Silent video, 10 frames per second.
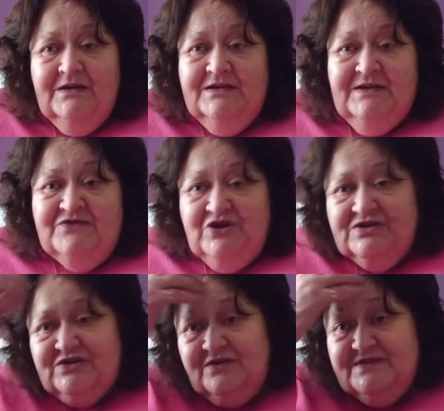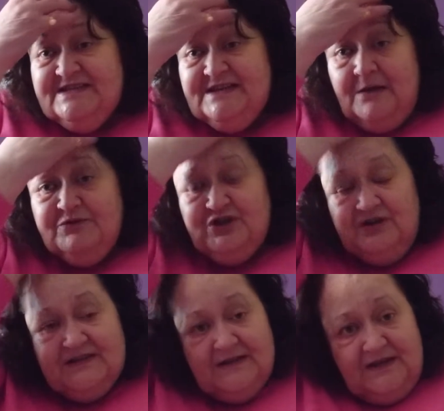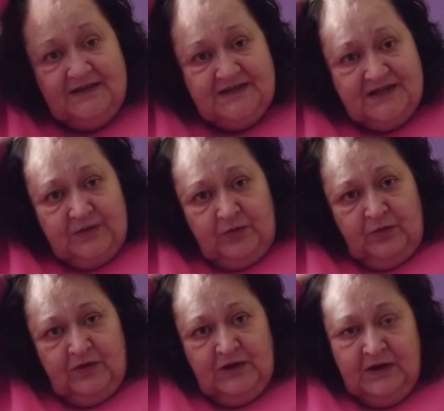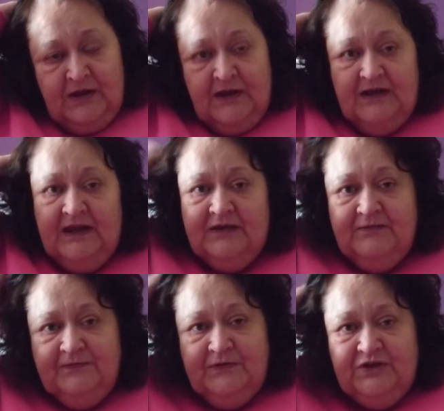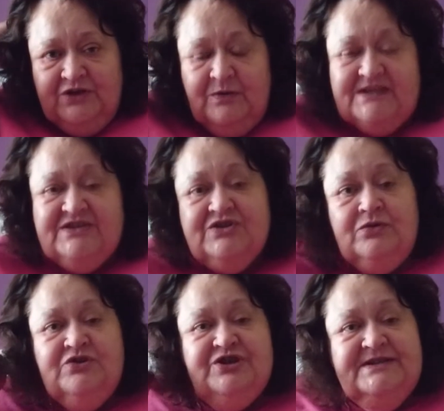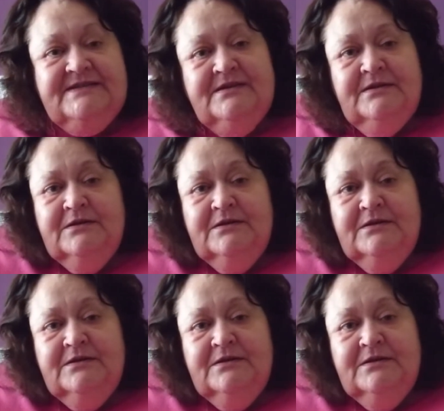Gives you a sort of a snapshot into life for the US soldiers,